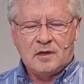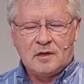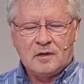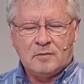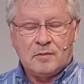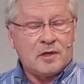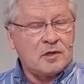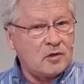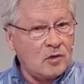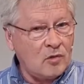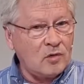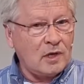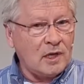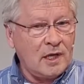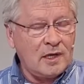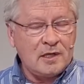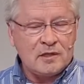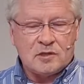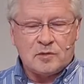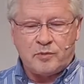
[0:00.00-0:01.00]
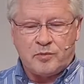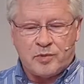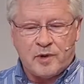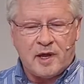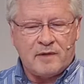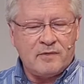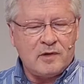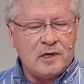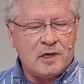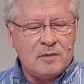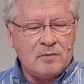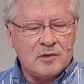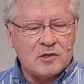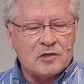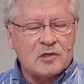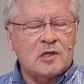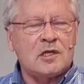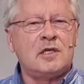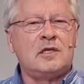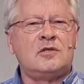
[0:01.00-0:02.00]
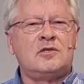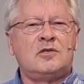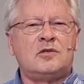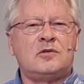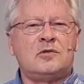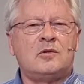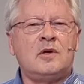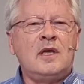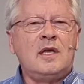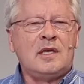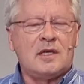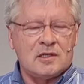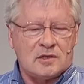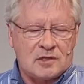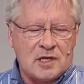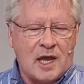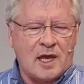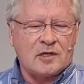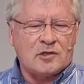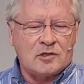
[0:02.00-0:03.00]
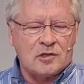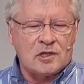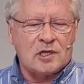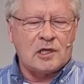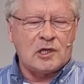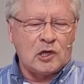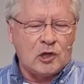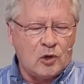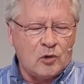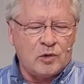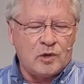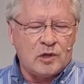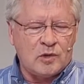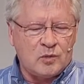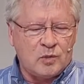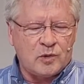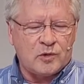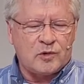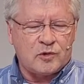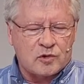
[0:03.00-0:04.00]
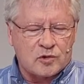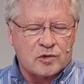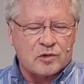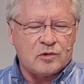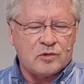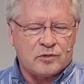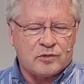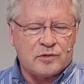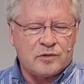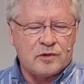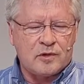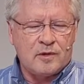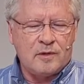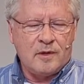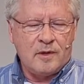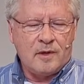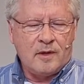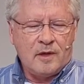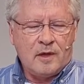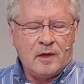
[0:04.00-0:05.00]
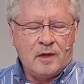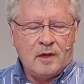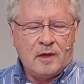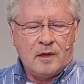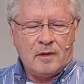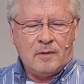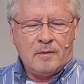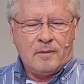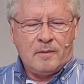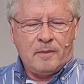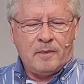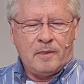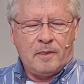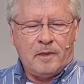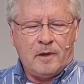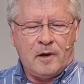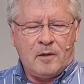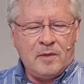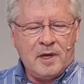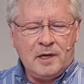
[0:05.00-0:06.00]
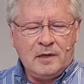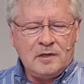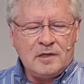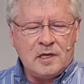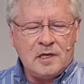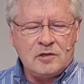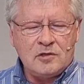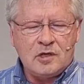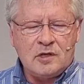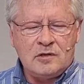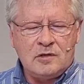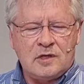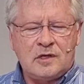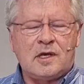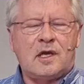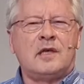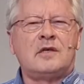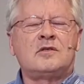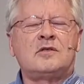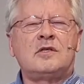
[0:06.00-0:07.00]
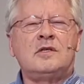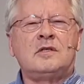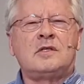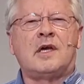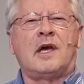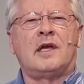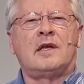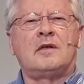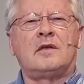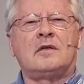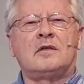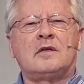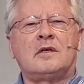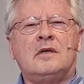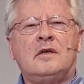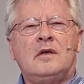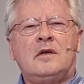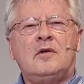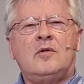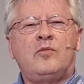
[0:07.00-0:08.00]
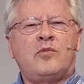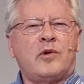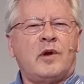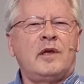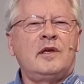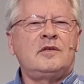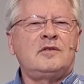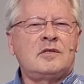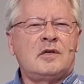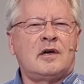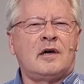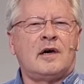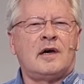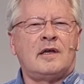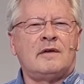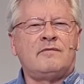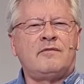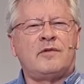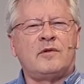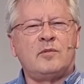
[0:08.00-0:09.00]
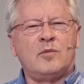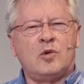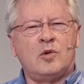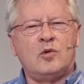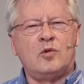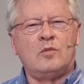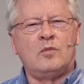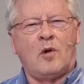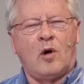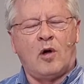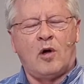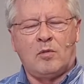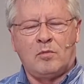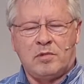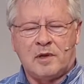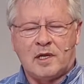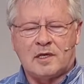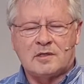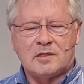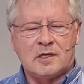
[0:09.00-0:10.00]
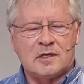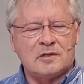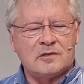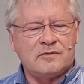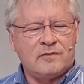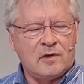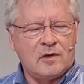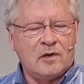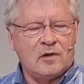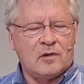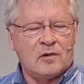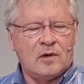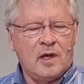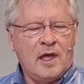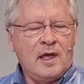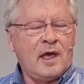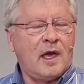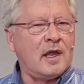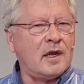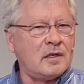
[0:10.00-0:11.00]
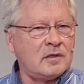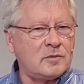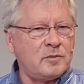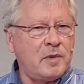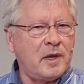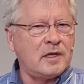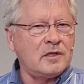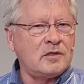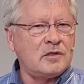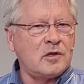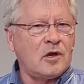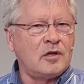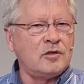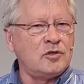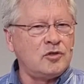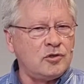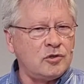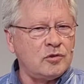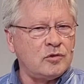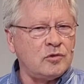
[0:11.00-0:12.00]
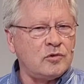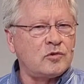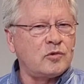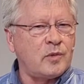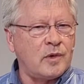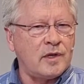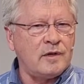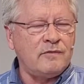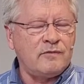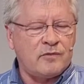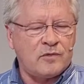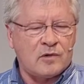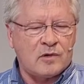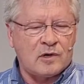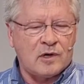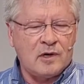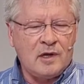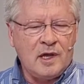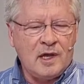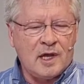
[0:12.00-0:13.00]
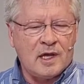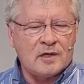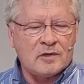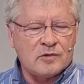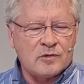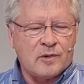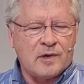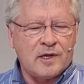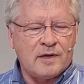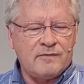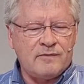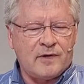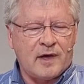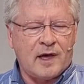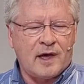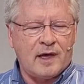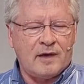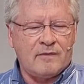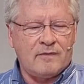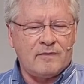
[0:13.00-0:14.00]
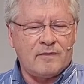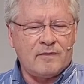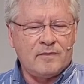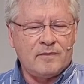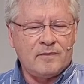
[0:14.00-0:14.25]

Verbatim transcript: But don't let its brevity mislead you. It's actually loaded with truth. Our meditation today is entitled Praise God from whom all blessings flow. And it's based on Jude 24 and 25.